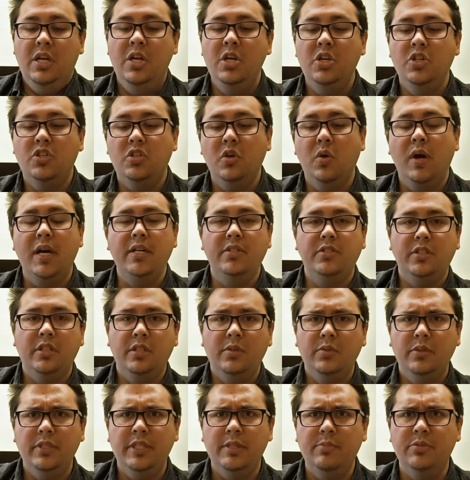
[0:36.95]
So I
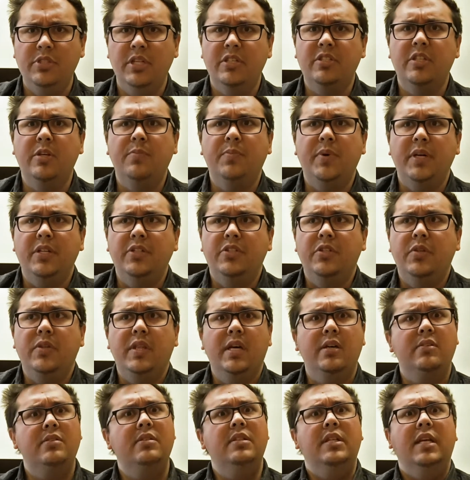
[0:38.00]
started William Jessup in
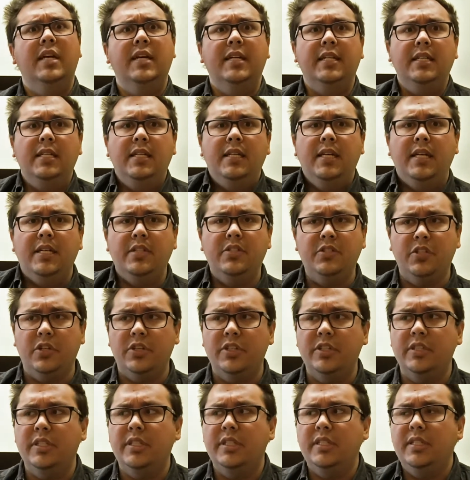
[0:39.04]
2009. I
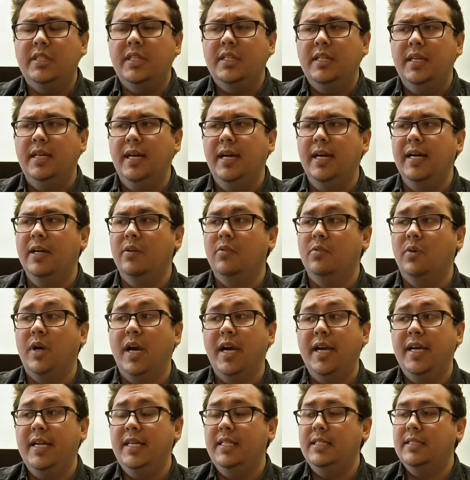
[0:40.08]
started
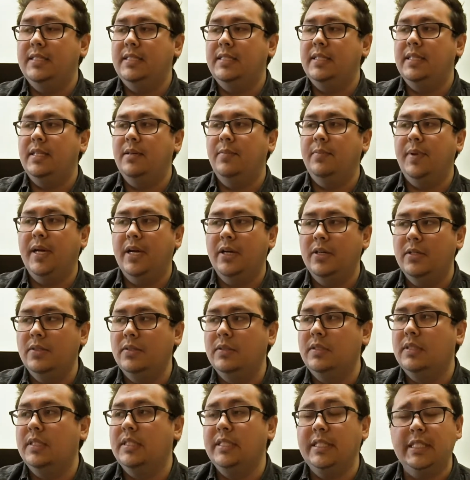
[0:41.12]
right about
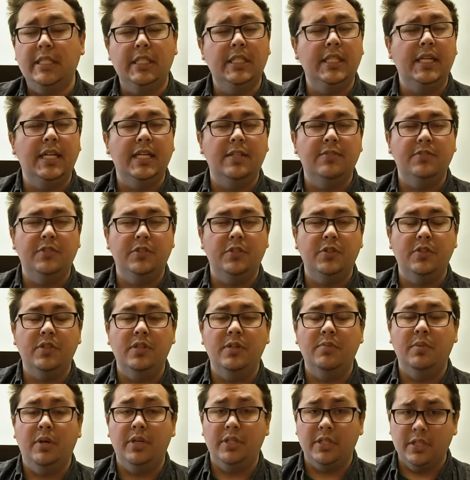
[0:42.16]
a year after the
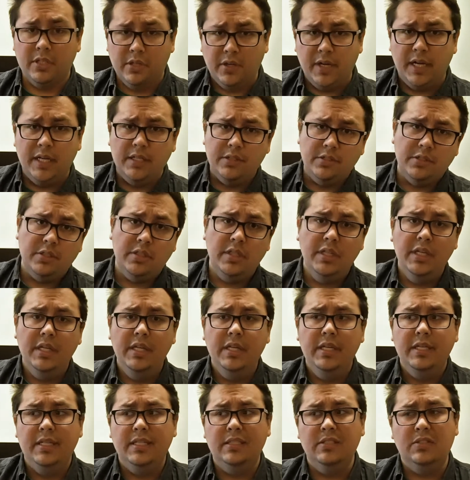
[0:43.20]
market crash
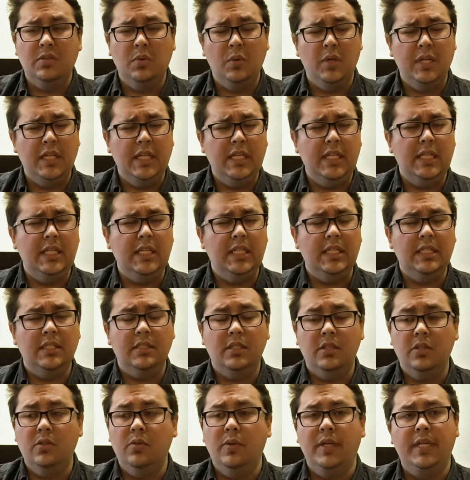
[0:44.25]
in
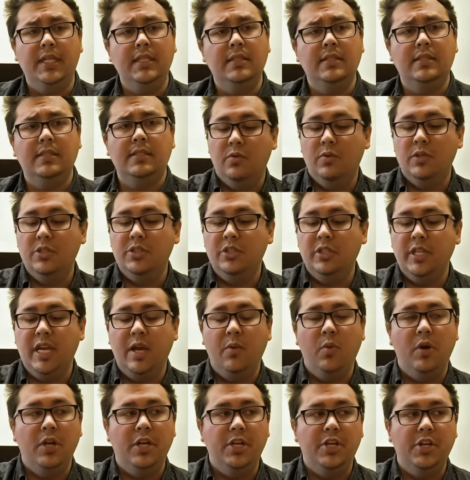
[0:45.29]
2008. Originally I
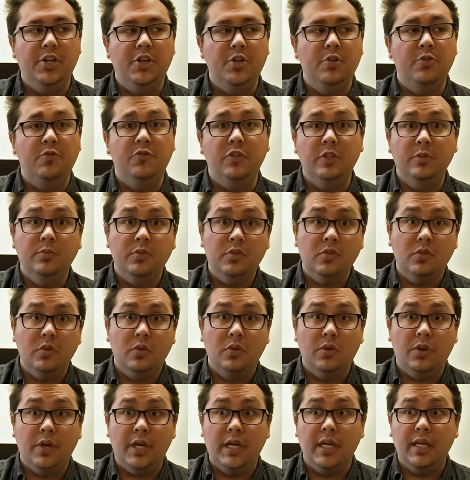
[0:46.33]
wanted to do film
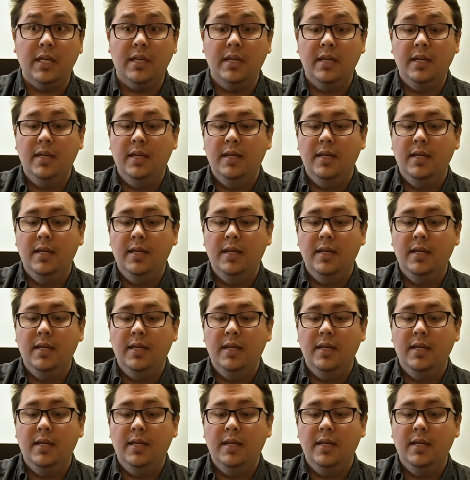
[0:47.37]
scoring.